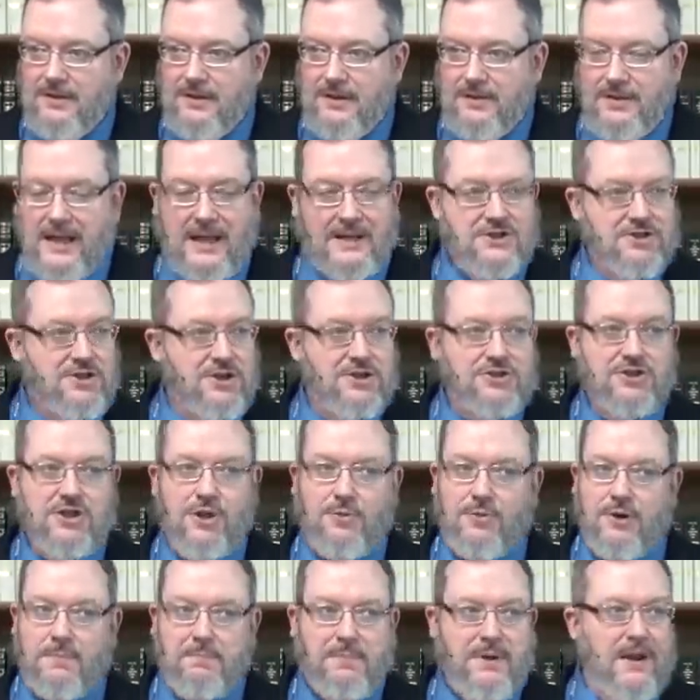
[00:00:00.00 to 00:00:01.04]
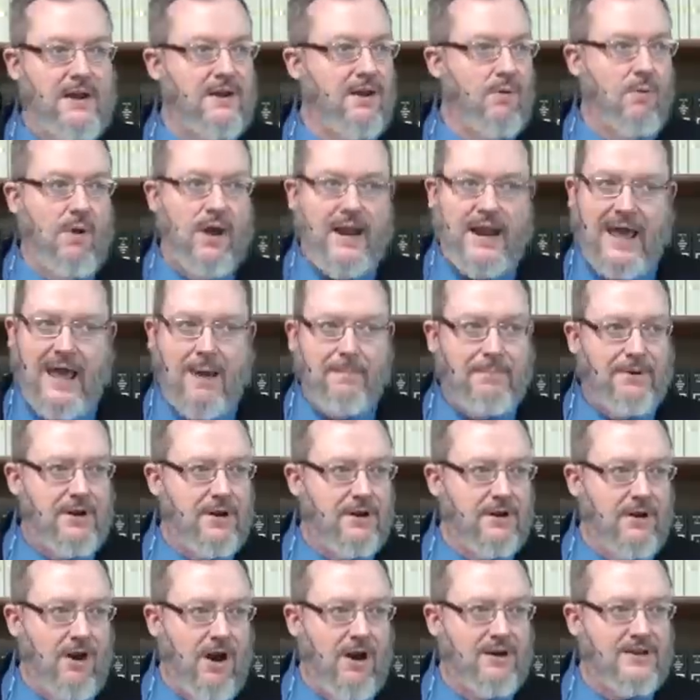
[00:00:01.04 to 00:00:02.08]
That's just a repeat of what happened in
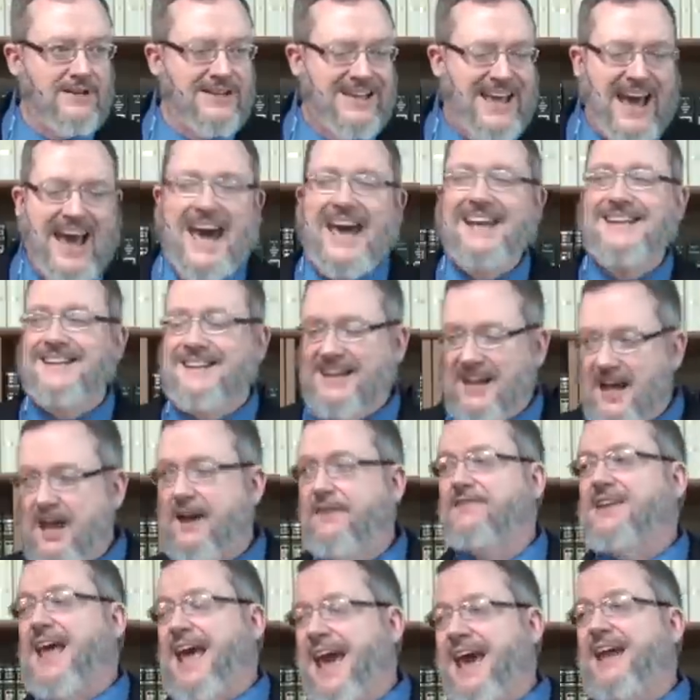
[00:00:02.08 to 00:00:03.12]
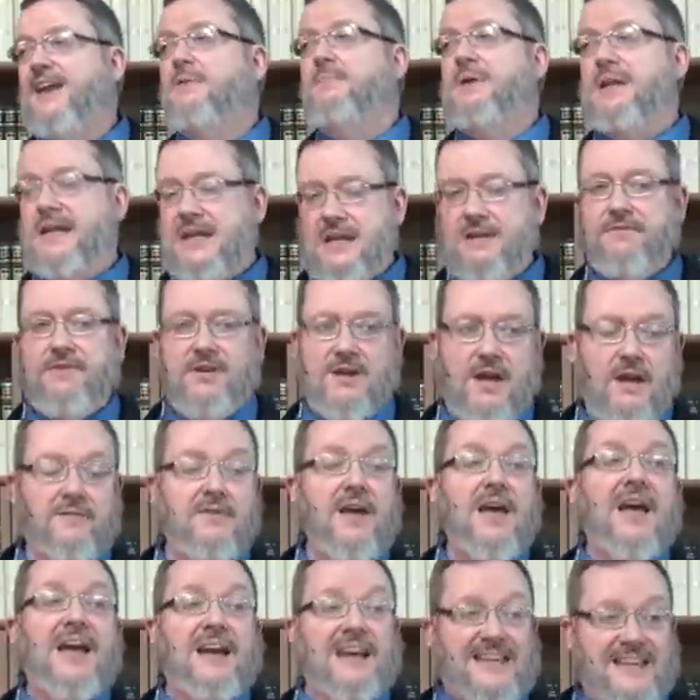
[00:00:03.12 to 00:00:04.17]
the garden. God loved Adam and Eve
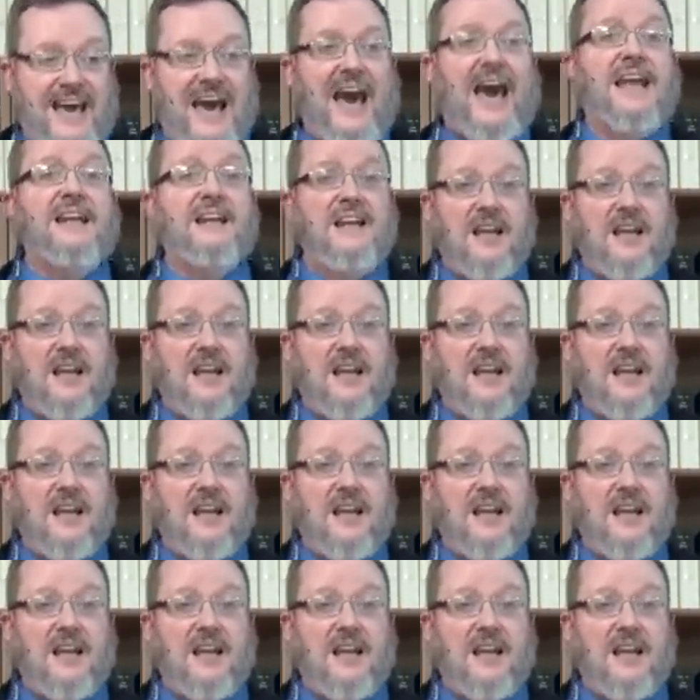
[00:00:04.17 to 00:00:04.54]
enough. God